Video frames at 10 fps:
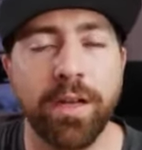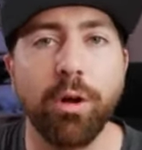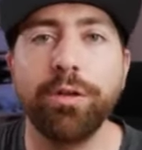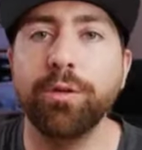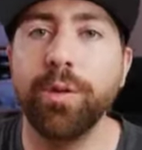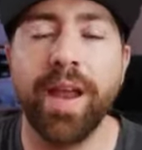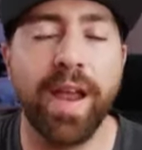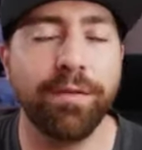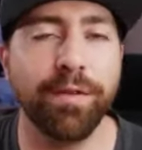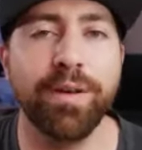Go through
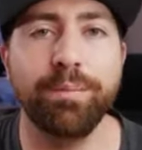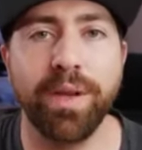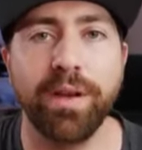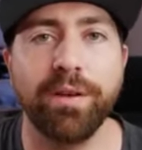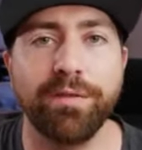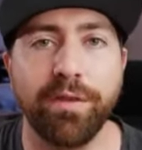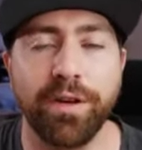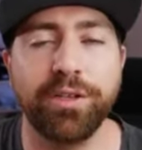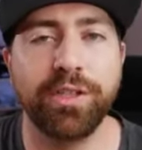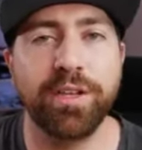every bit of
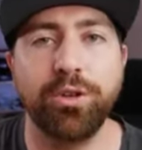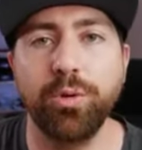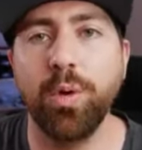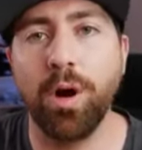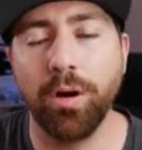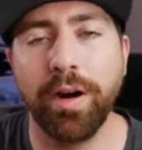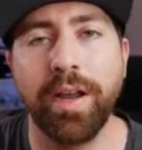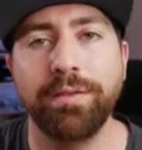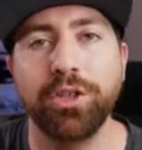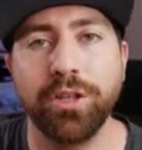footage that you already
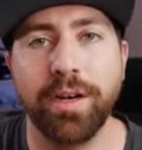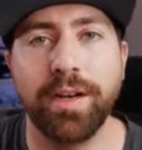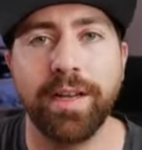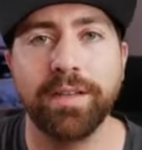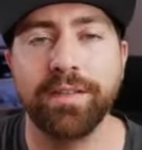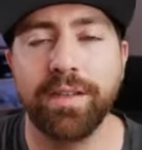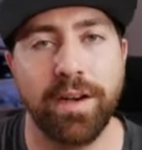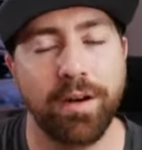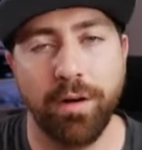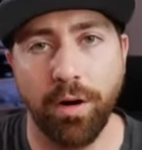have shot and is
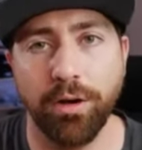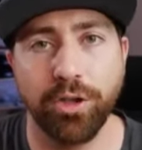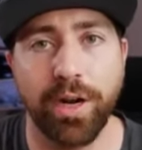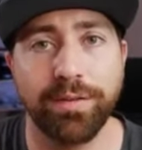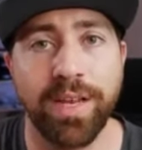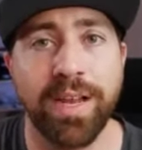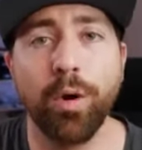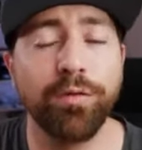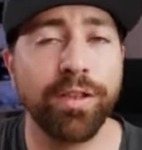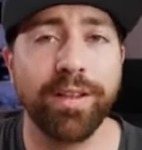sitting on hard drives.
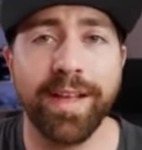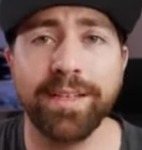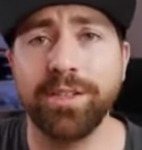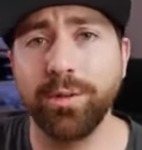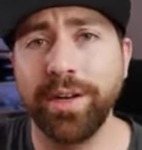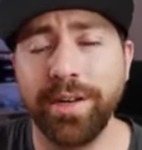Over the last 3